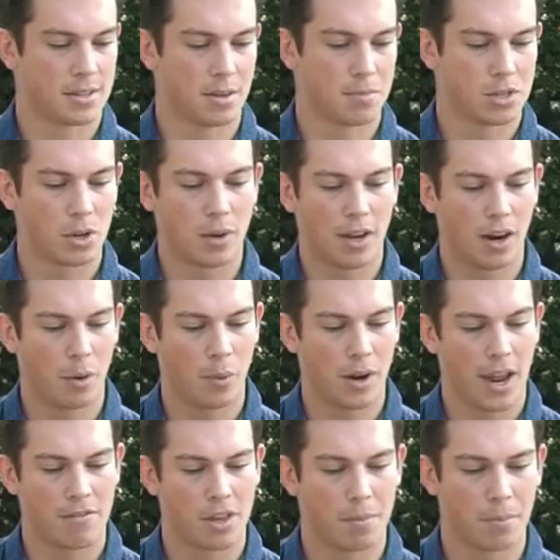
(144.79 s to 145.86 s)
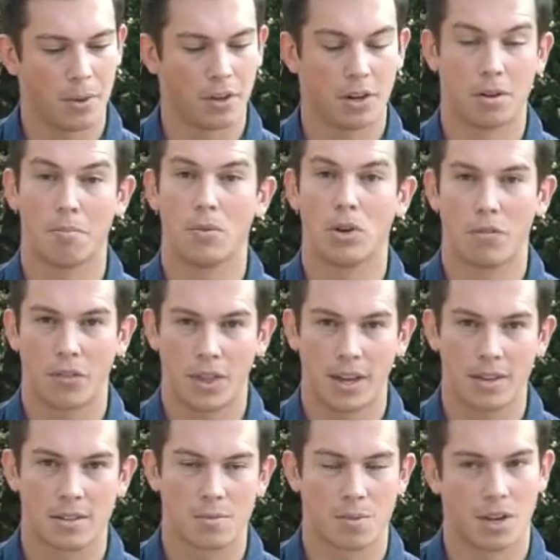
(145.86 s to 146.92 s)
So here we have the ability to move
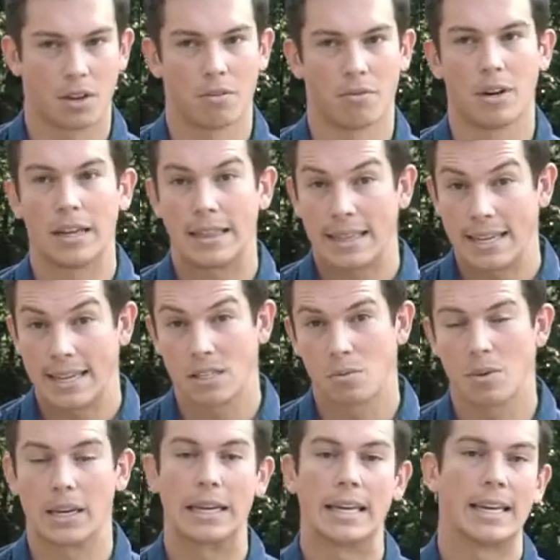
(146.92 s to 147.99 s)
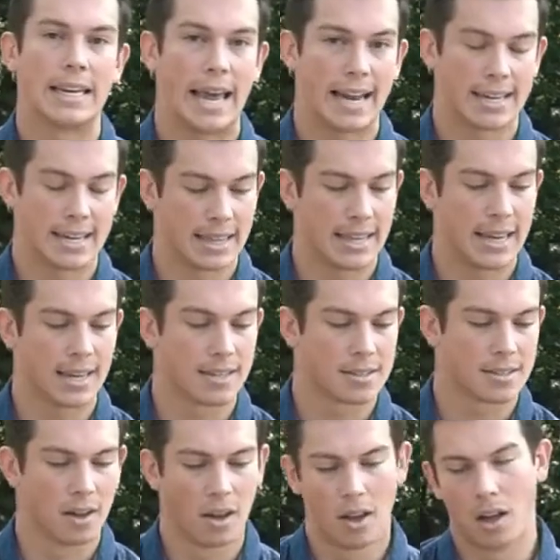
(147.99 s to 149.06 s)
things, we can read things, we can connect to
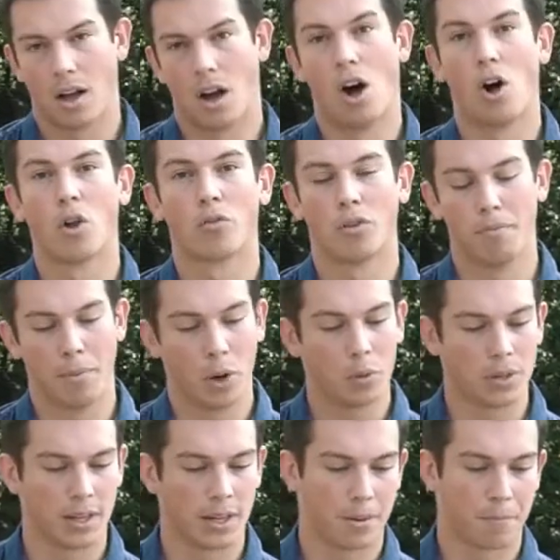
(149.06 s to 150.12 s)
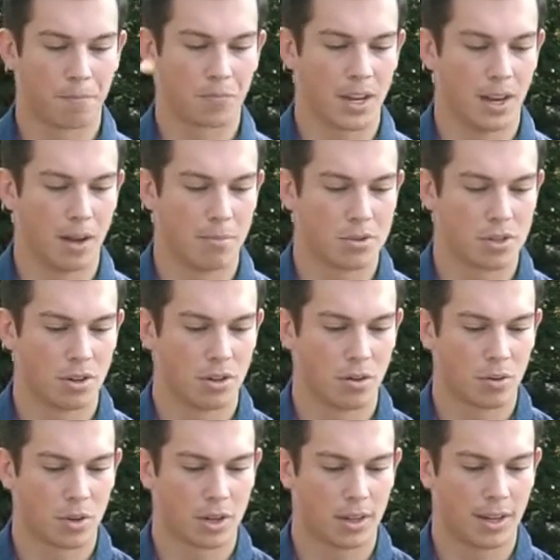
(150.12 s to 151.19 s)
things, all remotely. So
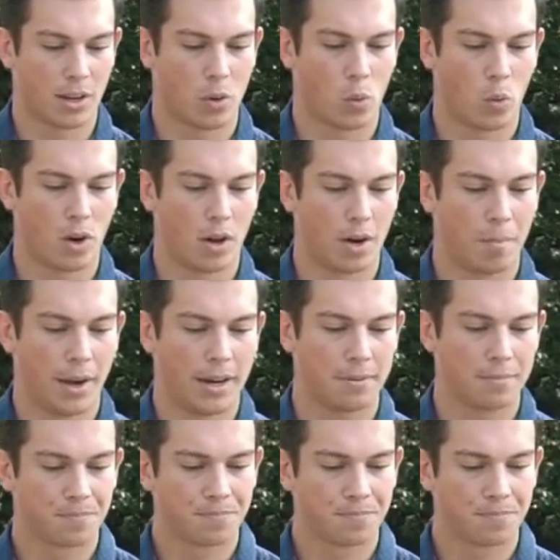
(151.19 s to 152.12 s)
click one button,